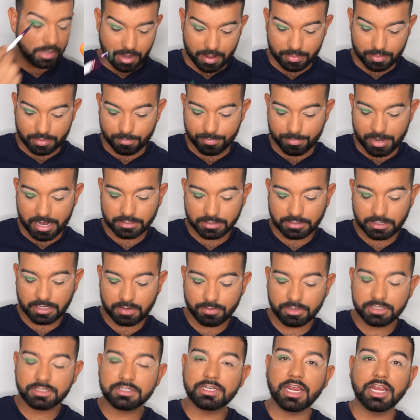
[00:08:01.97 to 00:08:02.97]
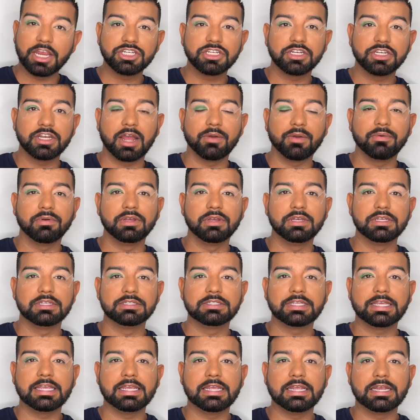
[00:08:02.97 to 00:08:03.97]
And the base he was stationed at
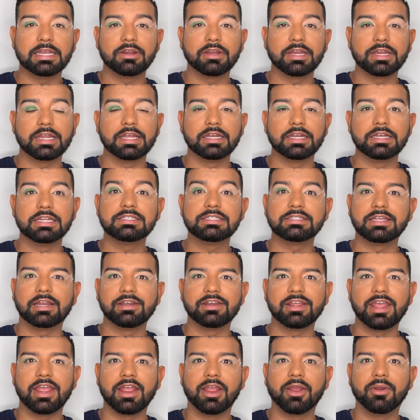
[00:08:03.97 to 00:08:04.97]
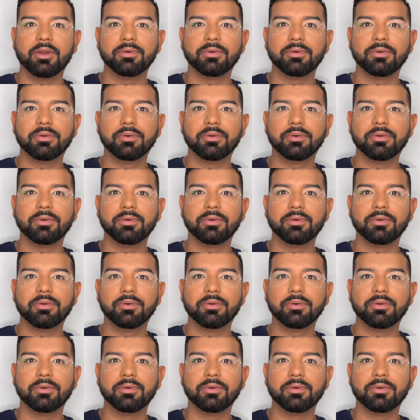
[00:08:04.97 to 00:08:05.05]
was here in San Diego.